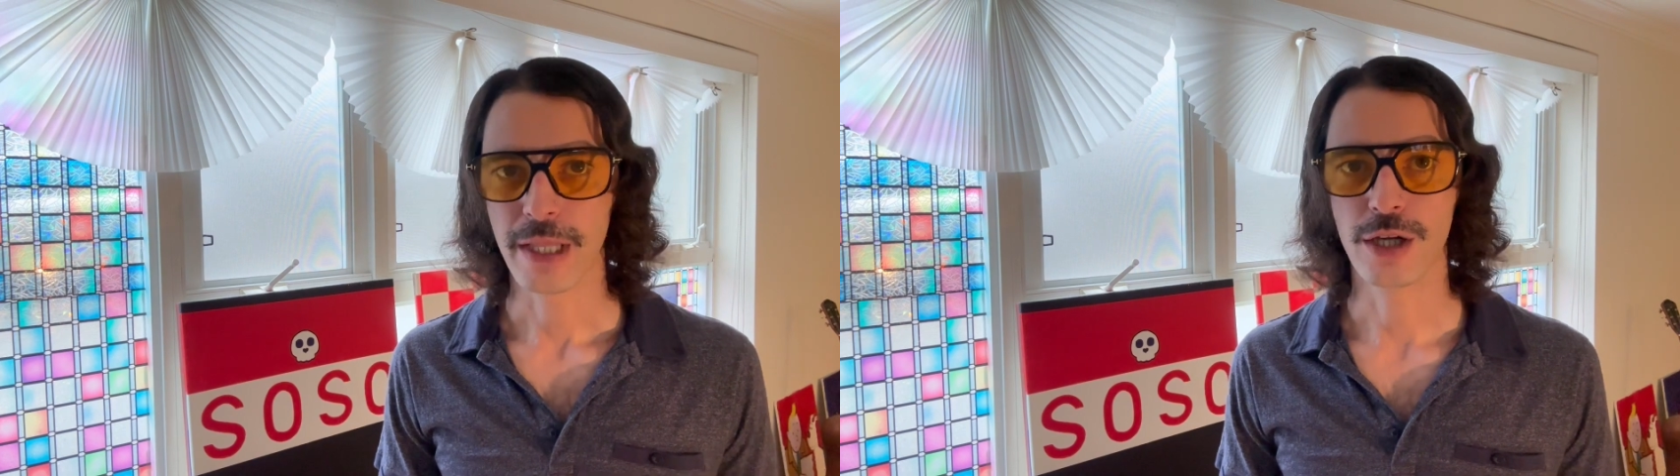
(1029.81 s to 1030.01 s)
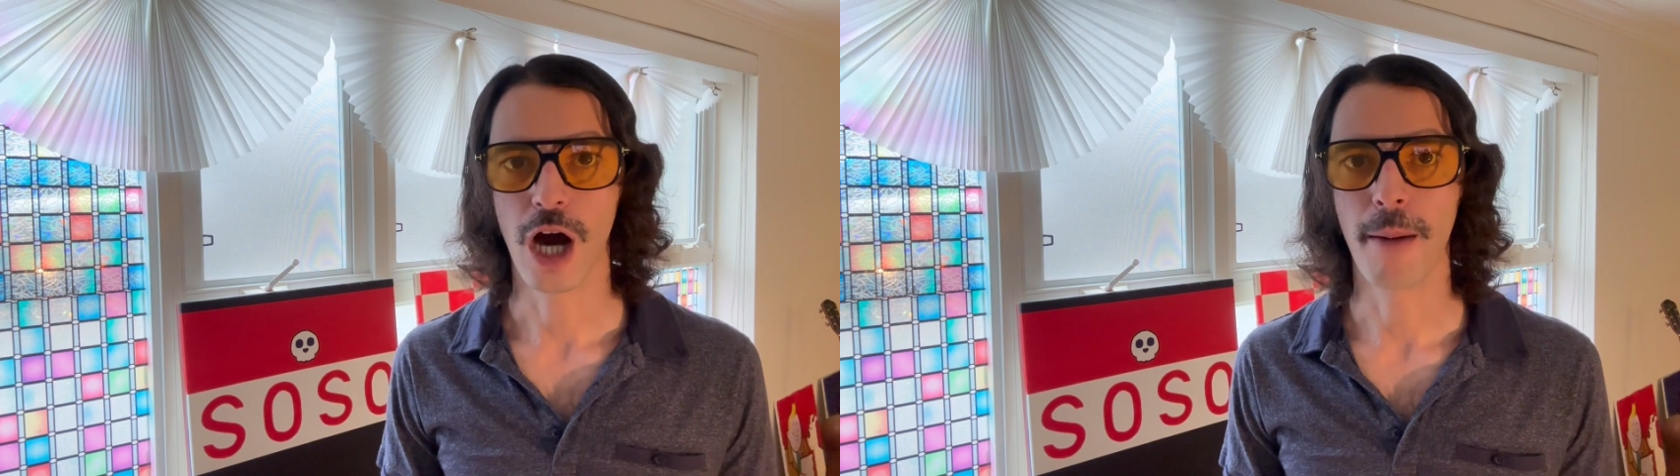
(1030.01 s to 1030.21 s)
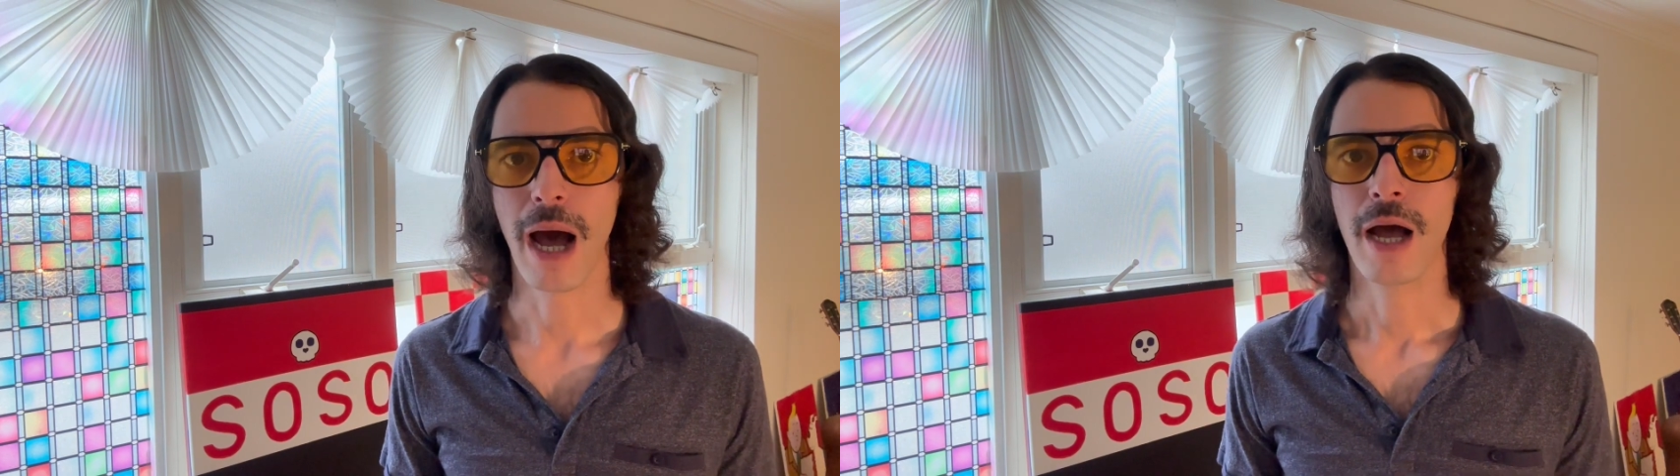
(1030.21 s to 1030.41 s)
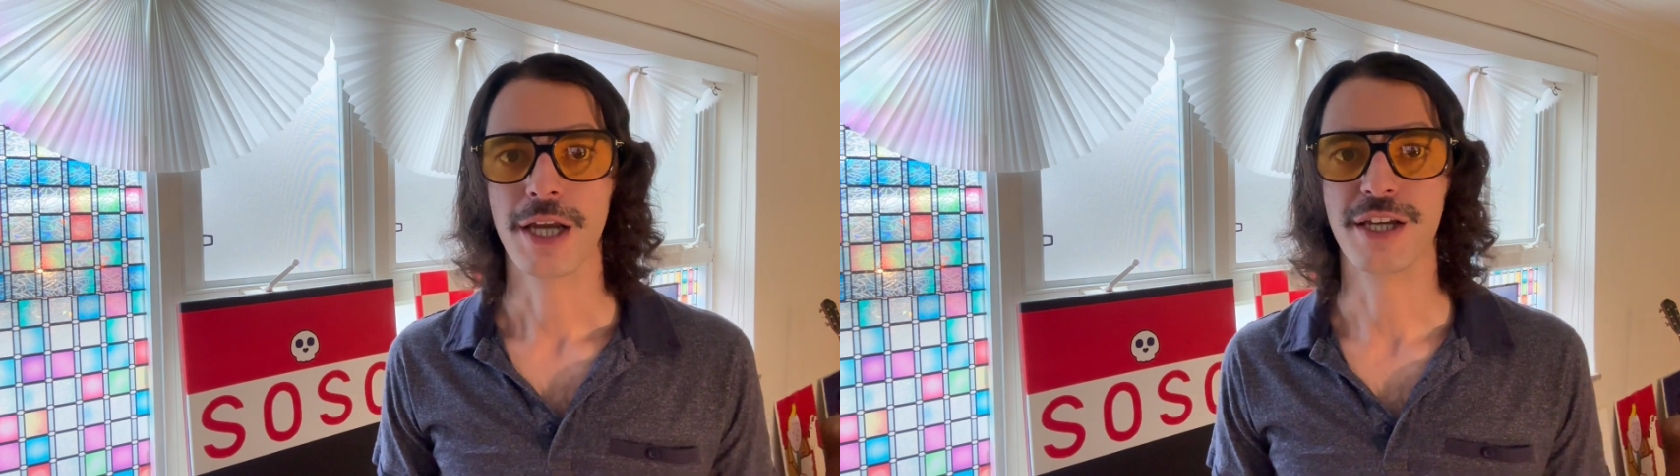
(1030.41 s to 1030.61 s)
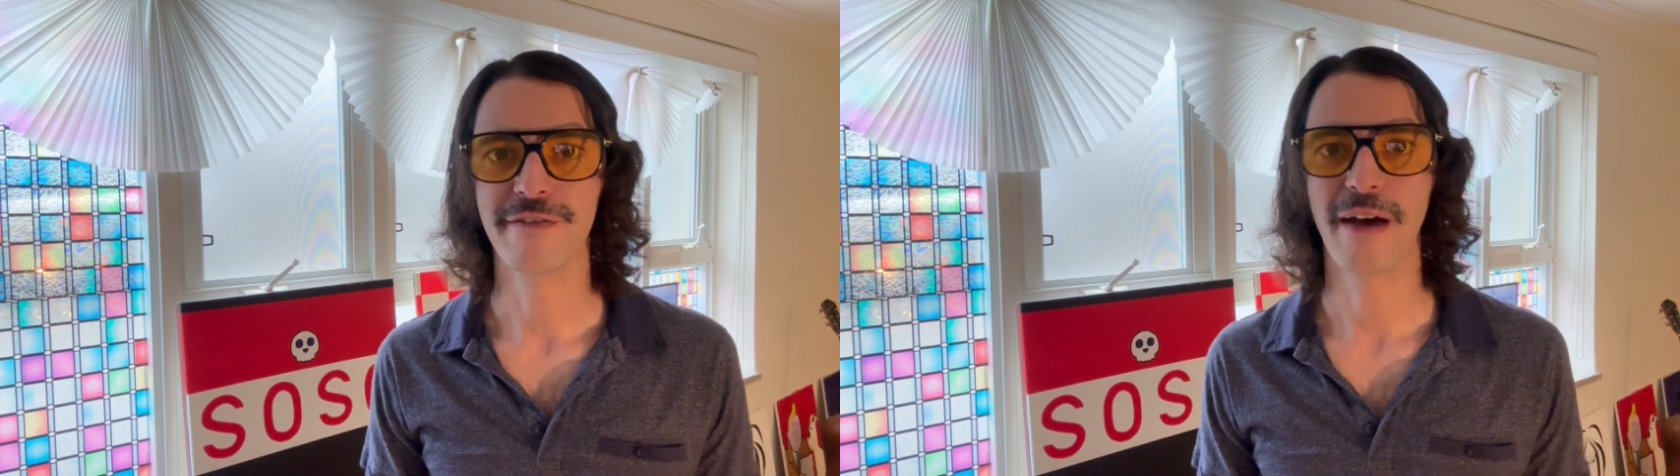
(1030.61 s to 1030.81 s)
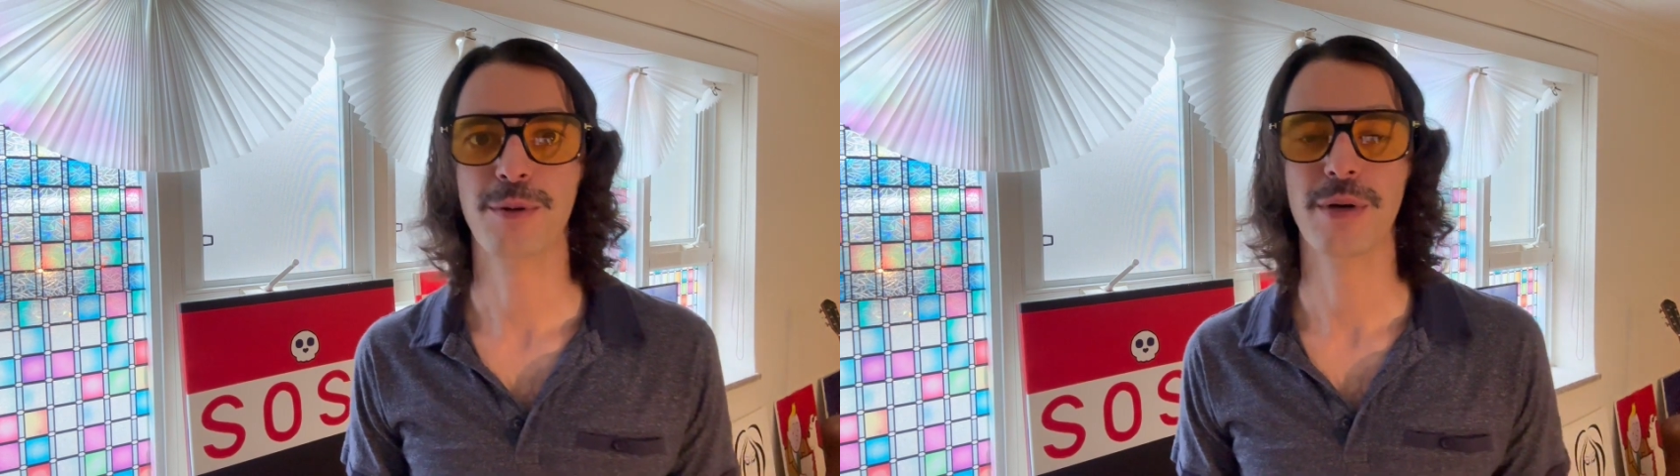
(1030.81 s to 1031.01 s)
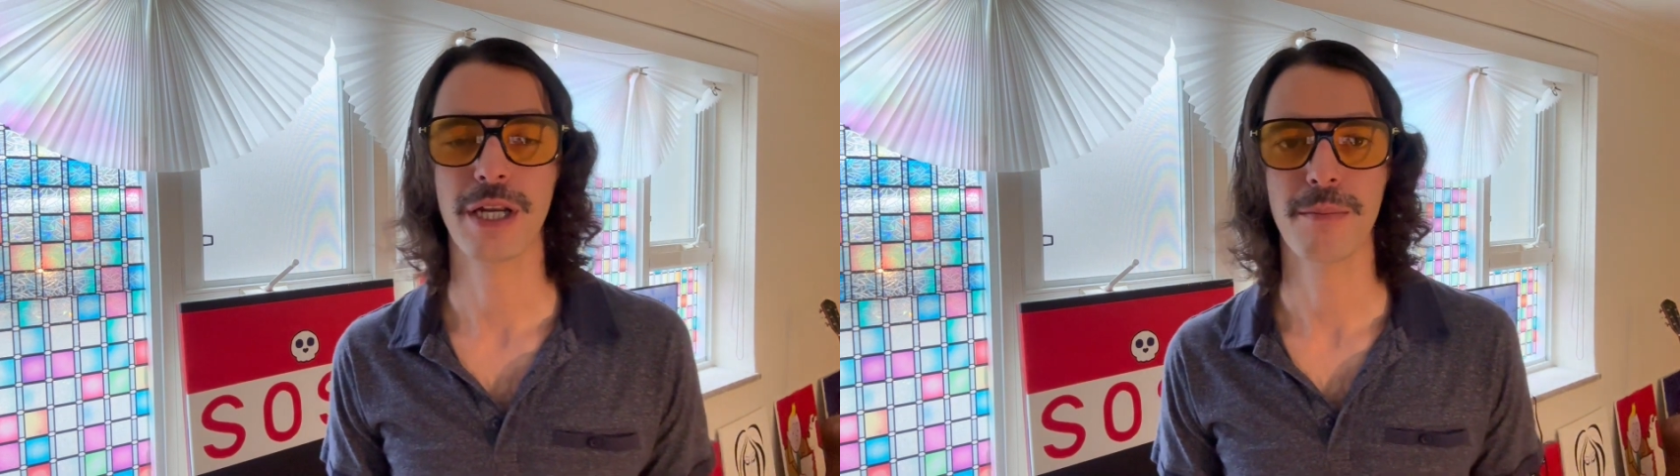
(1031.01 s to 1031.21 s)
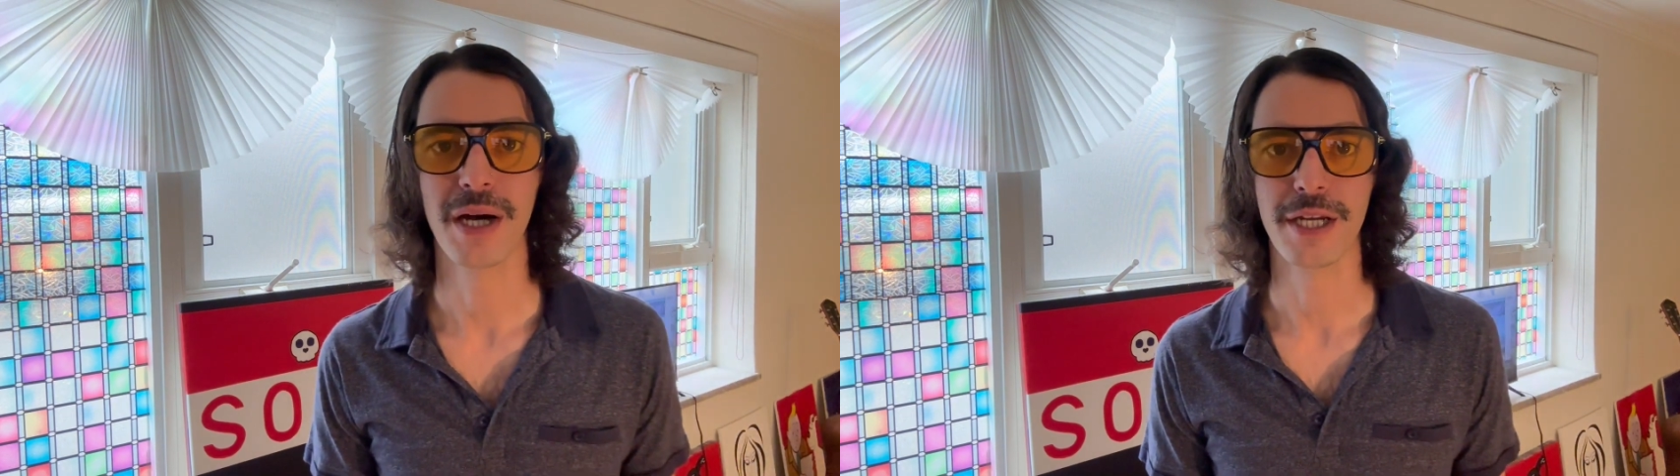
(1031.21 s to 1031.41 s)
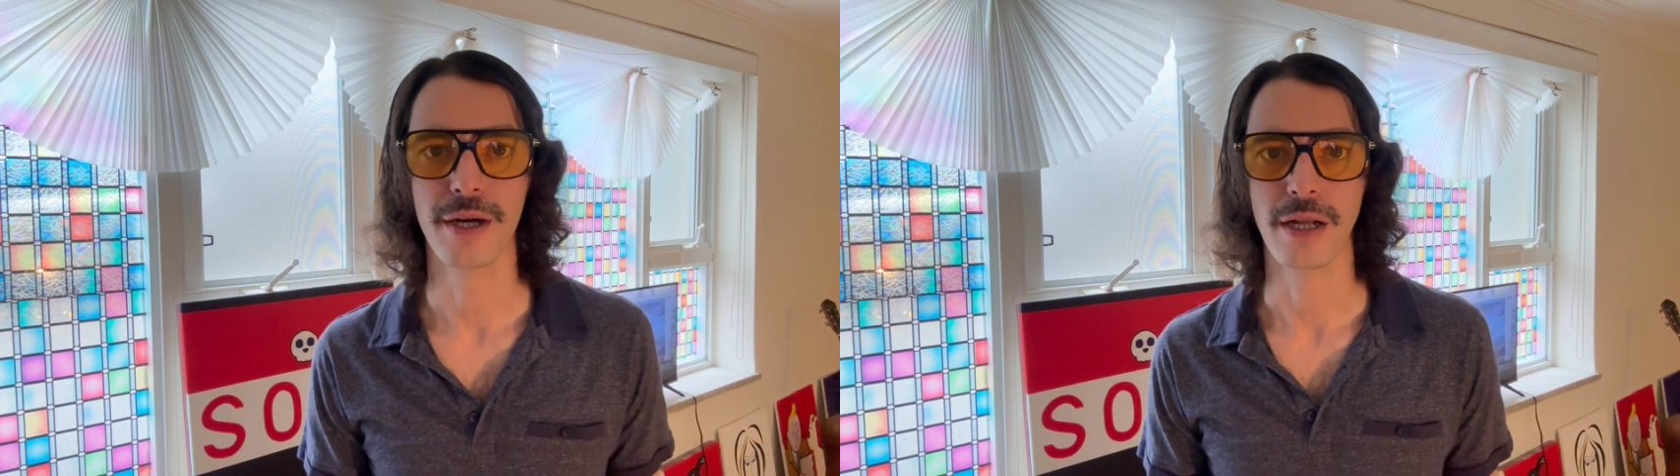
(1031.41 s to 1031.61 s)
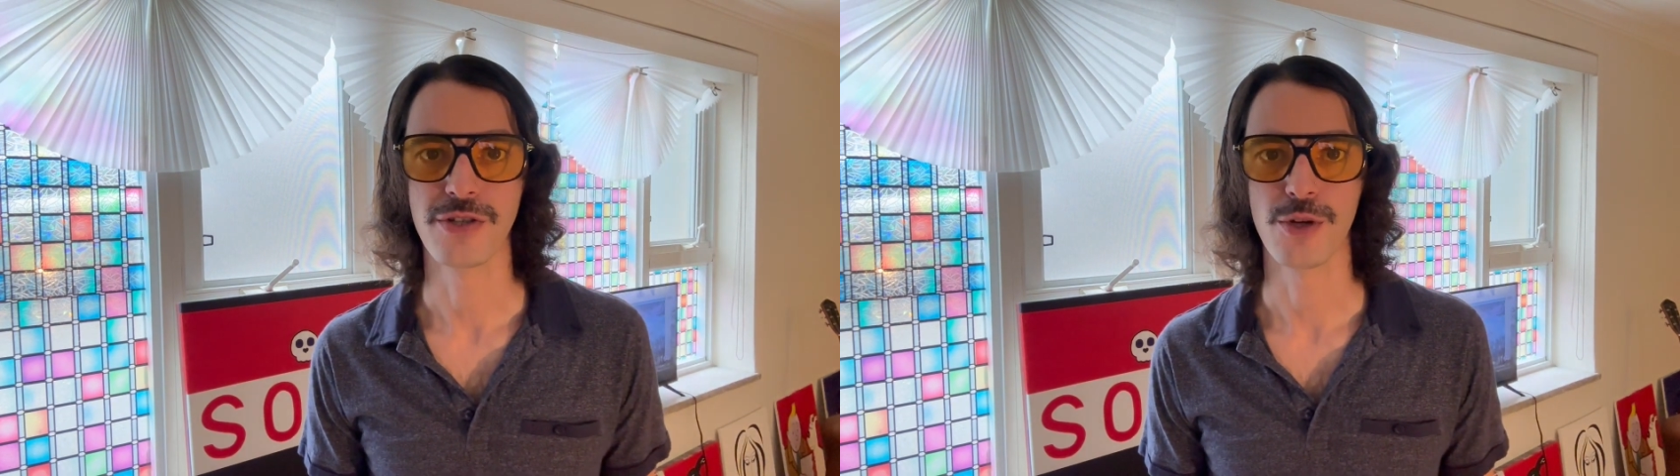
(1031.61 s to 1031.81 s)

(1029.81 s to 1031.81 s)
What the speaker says: come give everybody money guns.